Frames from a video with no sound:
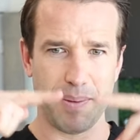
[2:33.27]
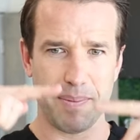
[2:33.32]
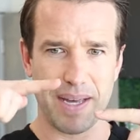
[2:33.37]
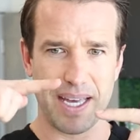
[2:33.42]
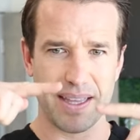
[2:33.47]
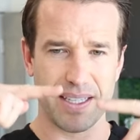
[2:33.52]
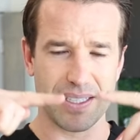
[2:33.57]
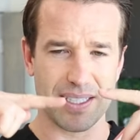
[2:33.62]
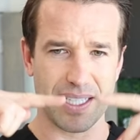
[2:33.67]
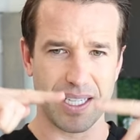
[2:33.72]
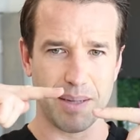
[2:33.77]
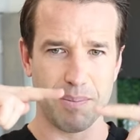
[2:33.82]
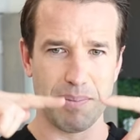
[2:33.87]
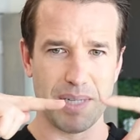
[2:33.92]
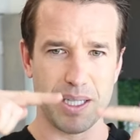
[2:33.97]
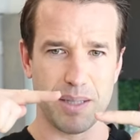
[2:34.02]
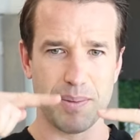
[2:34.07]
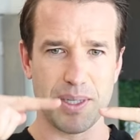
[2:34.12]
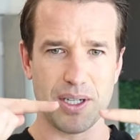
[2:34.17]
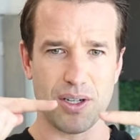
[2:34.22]
man, this is like a
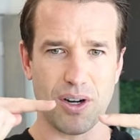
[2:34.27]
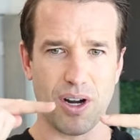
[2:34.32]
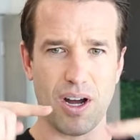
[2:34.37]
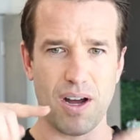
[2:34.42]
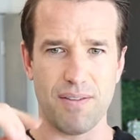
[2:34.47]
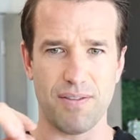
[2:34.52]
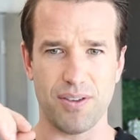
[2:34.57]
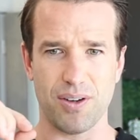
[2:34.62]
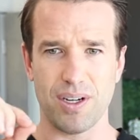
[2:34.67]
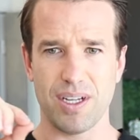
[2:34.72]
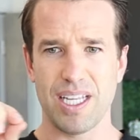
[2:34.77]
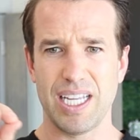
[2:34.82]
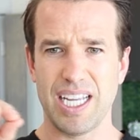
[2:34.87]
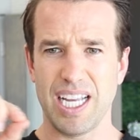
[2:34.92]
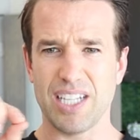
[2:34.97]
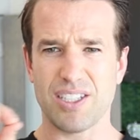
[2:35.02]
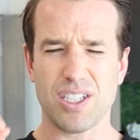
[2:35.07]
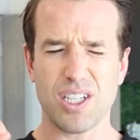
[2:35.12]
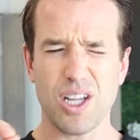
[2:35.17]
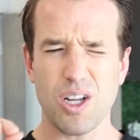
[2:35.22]
millimeter off, or
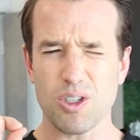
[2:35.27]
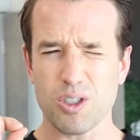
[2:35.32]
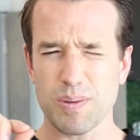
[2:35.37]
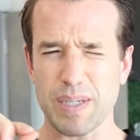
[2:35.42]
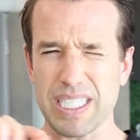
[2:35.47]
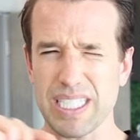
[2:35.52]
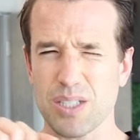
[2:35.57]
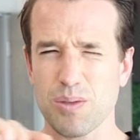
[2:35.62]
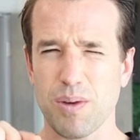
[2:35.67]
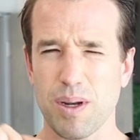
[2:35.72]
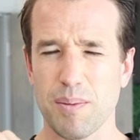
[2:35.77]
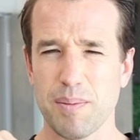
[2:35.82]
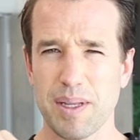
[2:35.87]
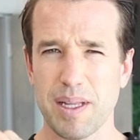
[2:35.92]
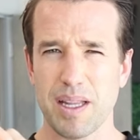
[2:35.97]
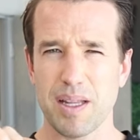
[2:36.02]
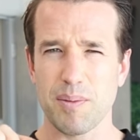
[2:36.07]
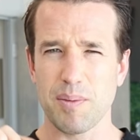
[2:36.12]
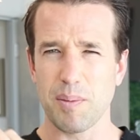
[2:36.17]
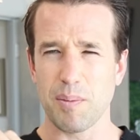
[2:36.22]
it's close, but I just want to be a
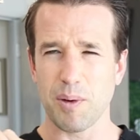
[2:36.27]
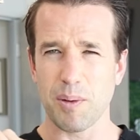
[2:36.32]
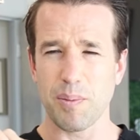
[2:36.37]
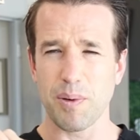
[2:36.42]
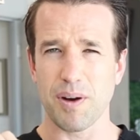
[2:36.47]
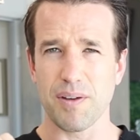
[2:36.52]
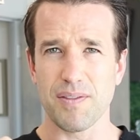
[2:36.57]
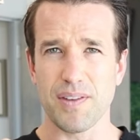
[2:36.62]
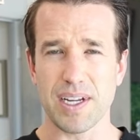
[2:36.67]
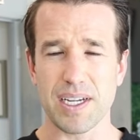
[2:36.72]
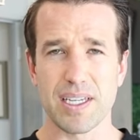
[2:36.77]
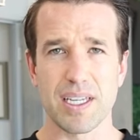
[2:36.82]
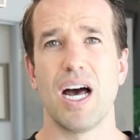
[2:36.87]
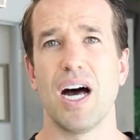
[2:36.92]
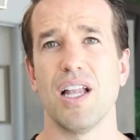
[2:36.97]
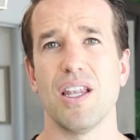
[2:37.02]
little bit more perfect.